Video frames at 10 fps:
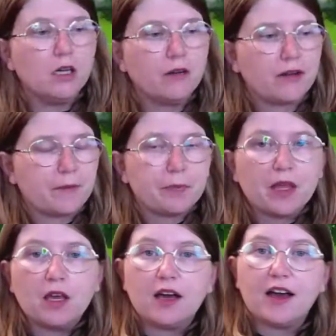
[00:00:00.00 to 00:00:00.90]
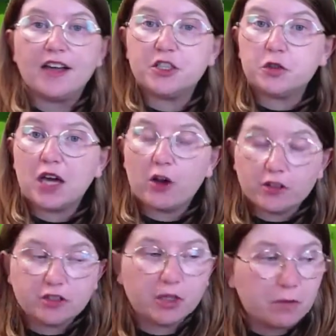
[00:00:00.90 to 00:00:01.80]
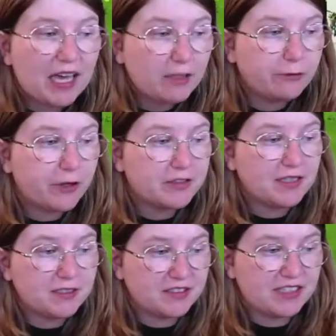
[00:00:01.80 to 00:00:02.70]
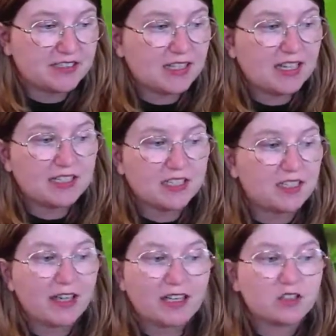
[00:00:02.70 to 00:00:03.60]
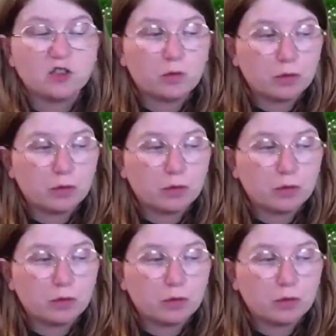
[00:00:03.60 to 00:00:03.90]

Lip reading: Okay. I do jump head first into things, and I get super